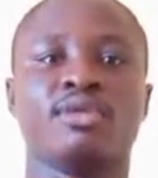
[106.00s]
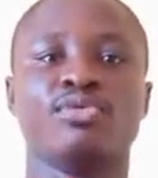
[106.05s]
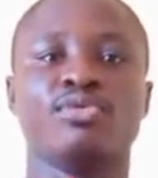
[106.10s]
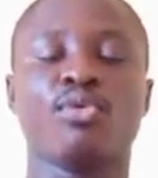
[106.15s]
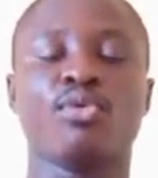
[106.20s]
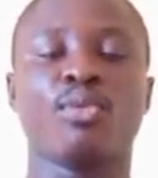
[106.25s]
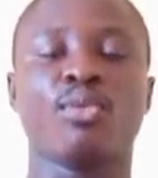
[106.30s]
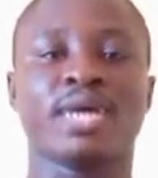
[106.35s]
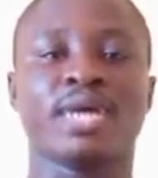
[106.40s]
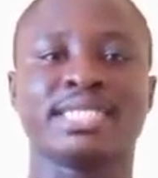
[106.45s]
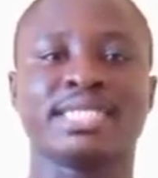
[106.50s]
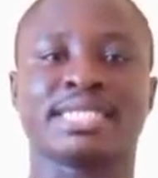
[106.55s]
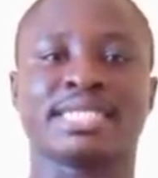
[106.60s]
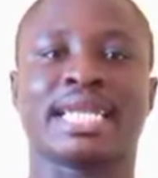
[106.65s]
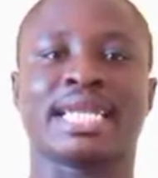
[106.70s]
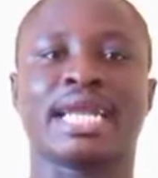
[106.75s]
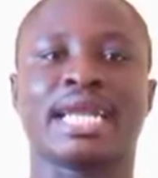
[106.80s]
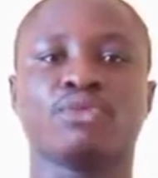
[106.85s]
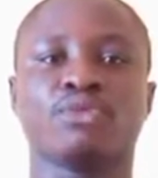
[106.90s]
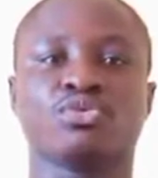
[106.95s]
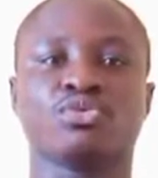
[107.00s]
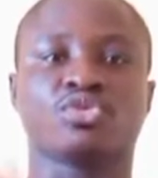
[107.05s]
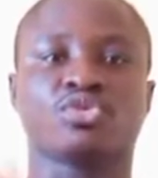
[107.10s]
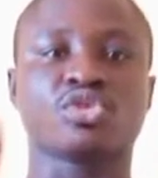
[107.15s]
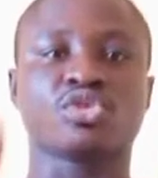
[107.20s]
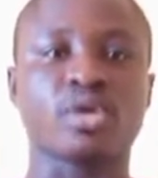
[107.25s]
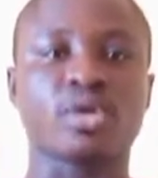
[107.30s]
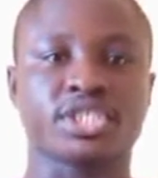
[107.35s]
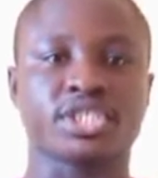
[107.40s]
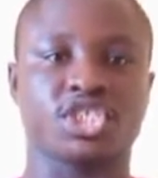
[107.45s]
no one is allowed to
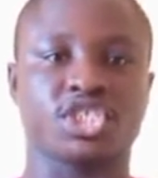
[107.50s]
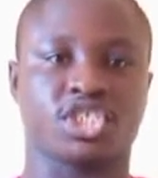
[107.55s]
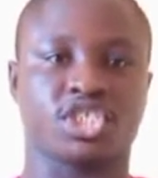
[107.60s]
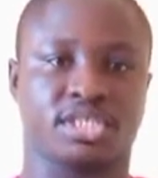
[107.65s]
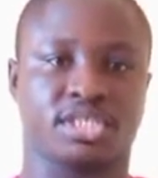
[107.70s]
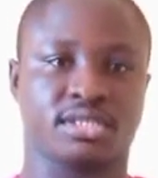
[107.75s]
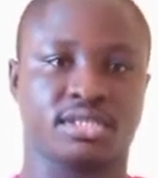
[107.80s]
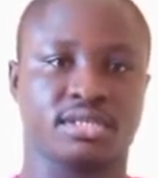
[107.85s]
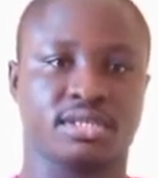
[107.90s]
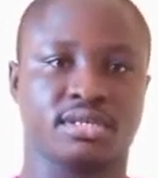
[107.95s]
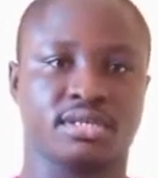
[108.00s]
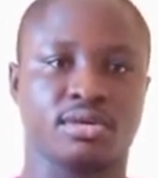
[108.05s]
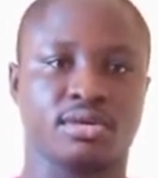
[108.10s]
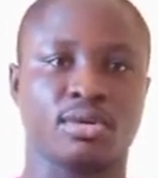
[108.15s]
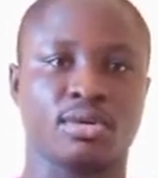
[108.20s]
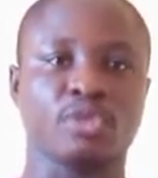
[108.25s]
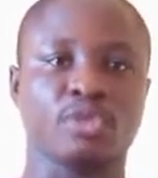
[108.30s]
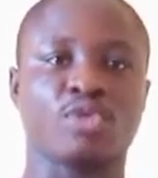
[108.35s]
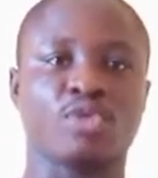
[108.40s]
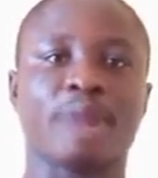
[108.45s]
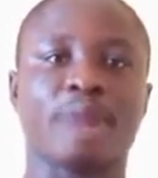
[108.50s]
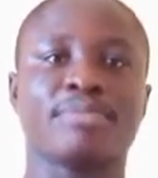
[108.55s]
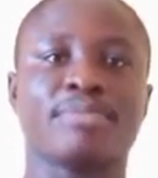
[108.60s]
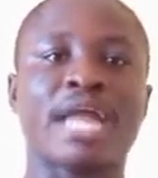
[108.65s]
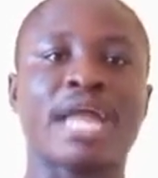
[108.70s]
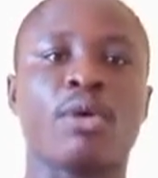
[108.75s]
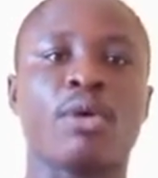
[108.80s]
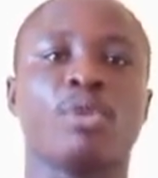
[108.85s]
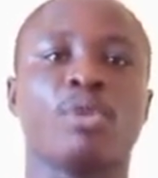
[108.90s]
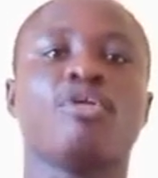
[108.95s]
touch or to
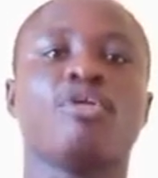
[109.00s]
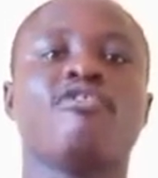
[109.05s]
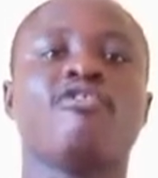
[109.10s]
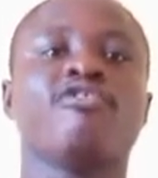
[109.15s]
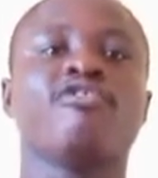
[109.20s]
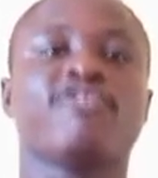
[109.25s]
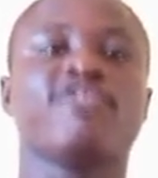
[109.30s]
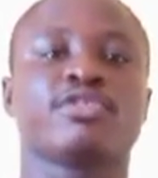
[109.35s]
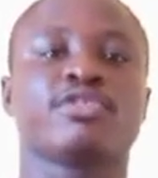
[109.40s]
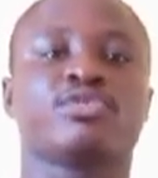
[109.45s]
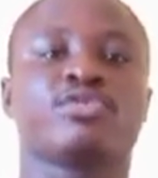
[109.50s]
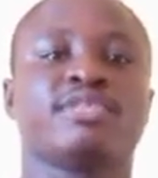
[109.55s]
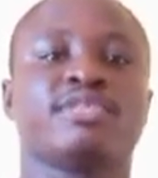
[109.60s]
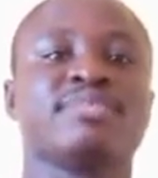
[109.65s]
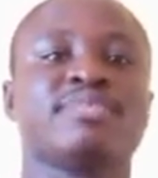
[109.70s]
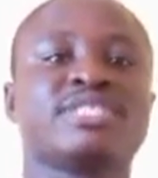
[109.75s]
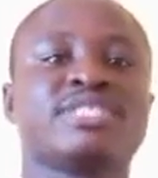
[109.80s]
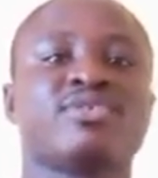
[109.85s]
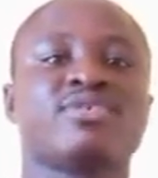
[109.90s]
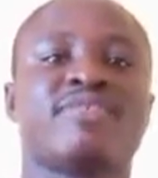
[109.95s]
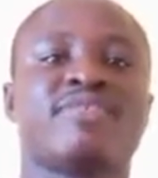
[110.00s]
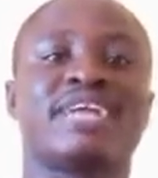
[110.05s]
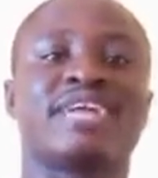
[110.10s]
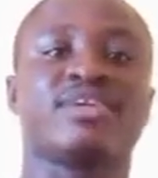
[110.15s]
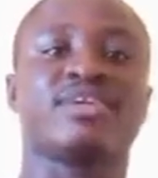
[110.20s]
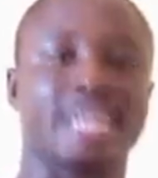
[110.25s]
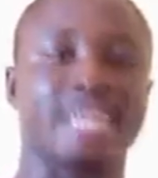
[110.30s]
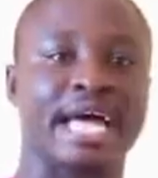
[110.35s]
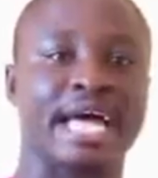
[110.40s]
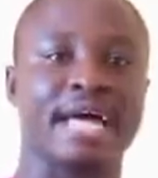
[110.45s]
apply unlawful force to the person of
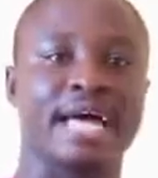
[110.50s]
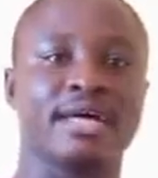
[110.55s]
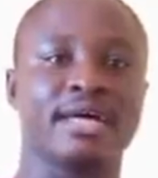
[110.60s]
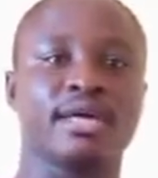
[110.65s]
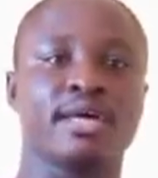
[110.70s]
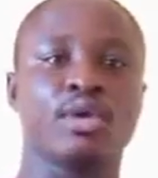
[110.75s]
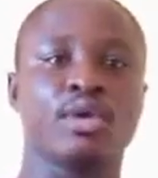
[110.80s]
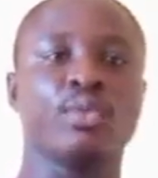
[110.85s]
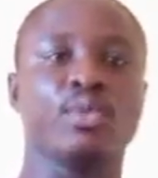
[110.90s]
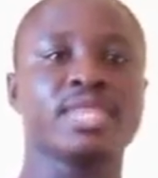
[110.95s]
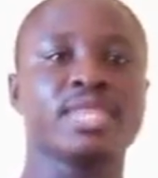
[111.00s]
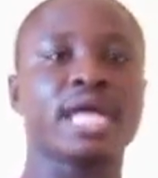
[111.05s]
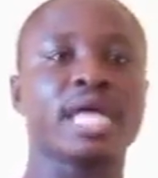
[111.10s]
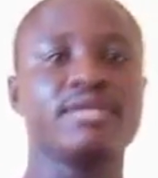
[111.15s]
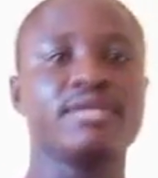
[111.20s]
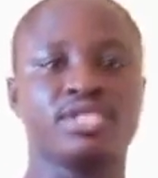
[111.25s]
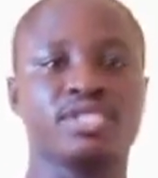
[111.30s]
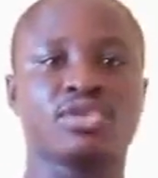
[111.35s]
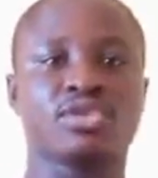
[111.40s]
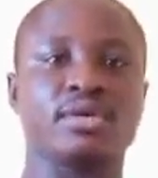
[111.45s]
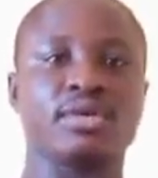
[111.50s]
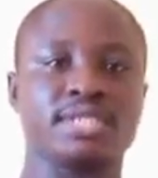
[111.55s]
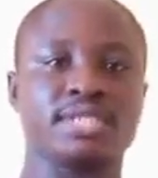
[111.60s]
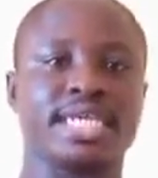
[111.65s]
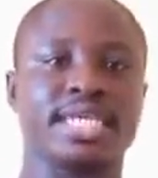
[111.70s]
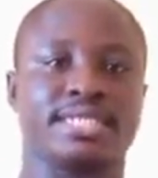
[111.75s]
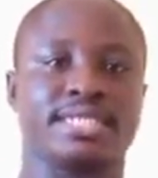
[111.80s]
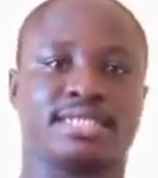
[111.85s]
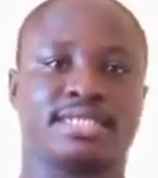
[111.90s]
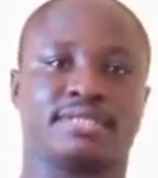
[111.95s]
another without his
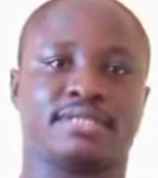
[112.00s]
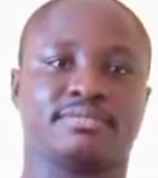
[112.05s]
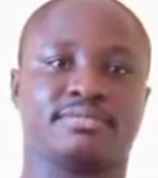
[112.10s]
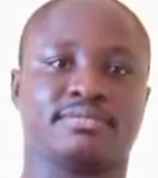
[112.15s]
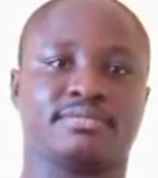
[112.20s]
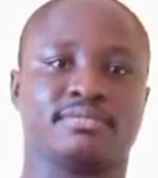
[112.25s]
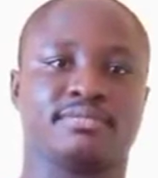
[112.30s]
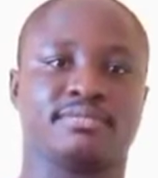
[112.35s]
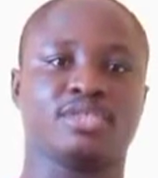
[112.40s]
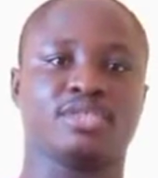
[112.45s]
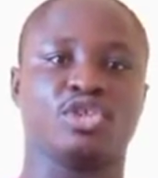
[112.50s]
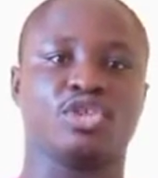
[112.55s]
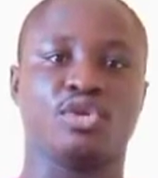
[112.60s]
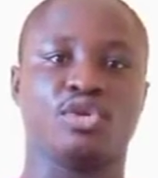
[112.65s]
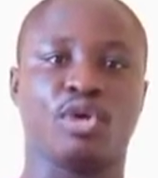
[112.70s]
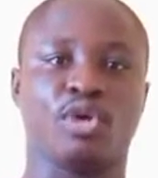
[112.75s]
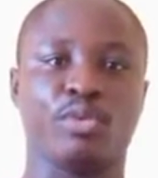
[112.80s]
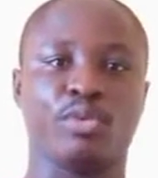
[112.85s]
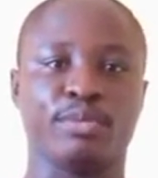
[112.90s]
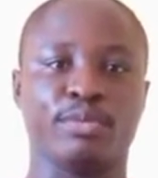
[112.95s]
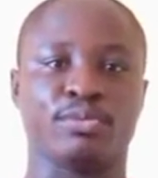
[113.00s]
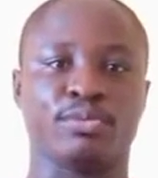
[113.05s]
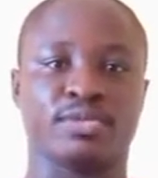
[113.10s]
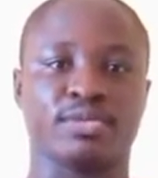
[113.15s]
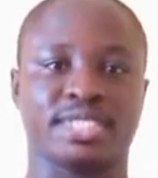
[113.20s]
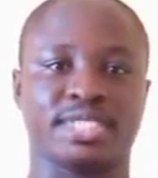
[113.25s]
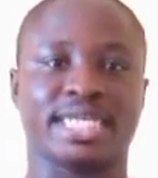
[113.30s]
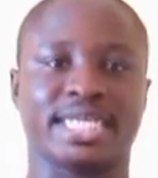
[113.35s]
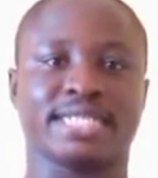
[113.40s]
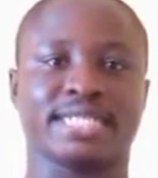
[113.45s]
consent. The law will
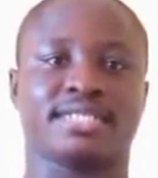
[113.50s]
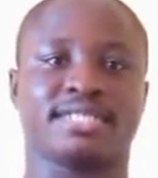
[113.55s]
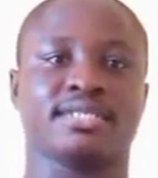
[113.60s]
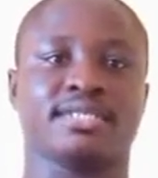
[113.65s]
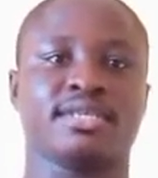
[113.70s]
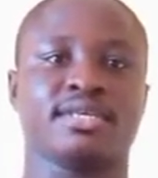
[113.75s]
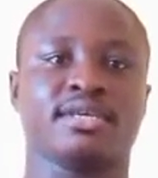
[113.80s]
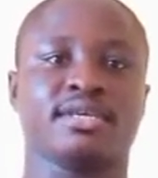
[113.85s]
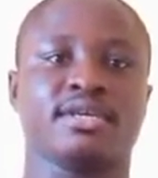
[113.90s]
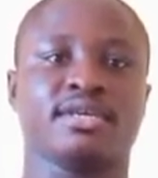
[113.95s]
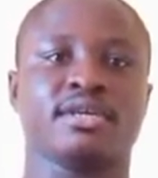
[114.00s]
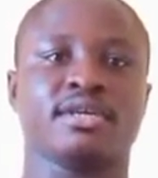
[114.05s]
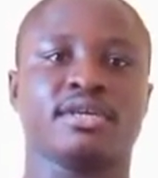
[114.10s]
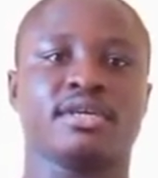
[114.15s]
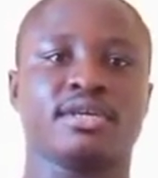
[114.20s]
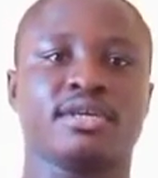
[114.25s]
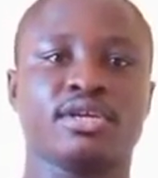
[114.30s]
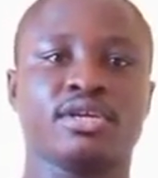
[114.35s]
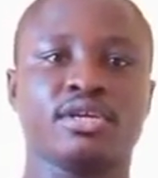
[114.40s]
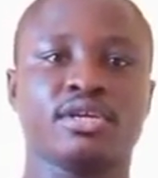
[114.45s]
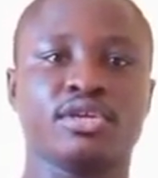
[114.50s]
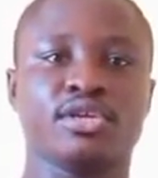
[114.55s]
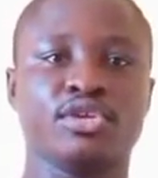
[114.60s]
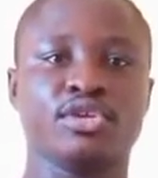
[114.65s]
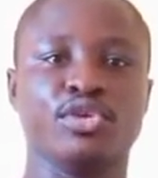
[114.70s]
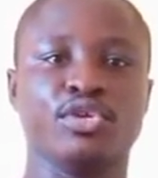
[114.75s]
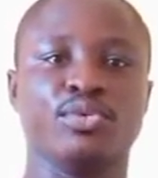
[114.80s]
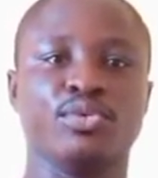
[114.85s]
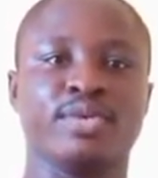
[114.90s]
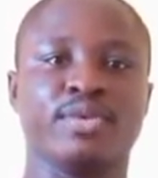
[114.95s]
protect
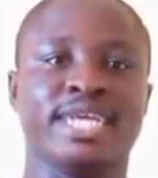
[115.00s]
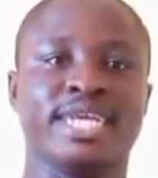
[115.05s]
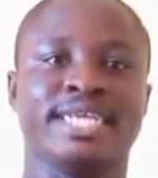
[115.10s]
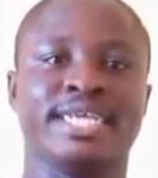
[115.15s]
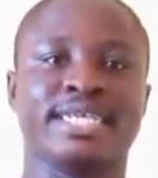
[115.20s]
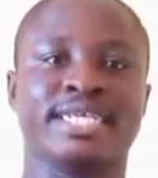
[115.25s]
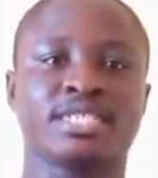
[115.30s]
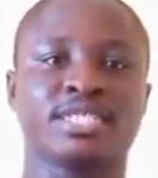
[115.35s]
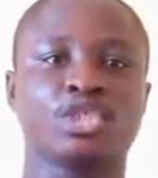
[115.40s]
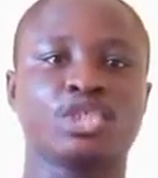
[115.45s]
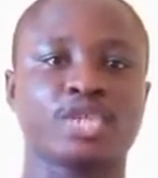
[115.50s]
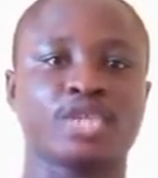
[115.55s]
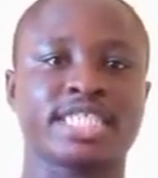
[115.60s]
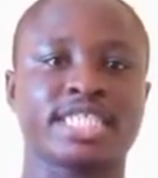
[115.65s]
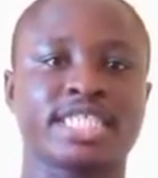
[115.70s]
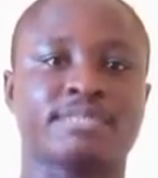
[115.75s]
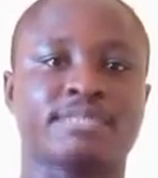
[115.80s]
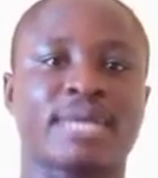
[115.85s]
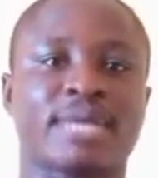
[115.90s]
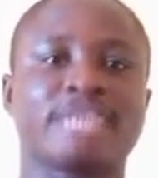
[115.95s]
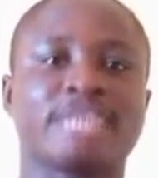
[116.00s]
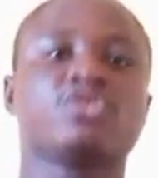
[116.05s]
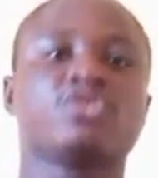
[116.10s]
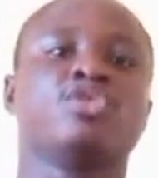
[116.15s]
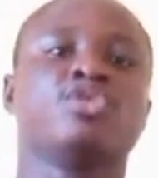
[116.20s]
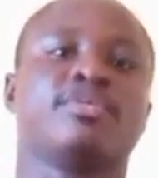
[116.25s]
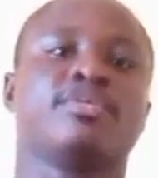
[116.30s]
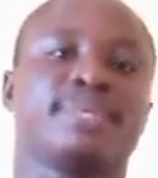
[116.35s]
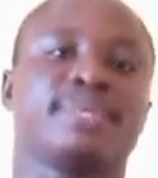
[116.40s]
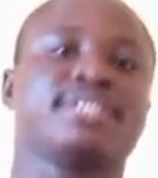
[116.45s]
you against trespass
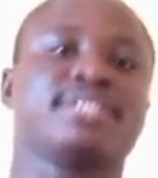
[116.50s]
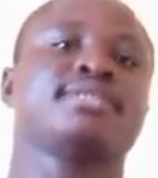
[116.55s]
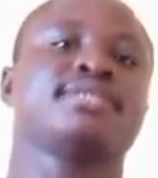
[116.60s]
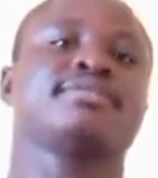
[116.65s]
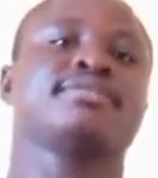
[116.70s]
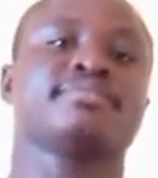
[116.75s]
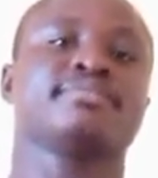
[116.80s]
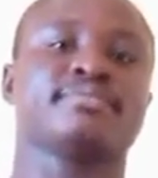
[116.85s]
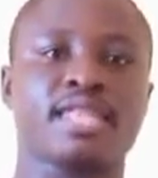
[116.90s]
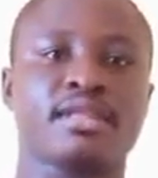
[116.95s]
to your person.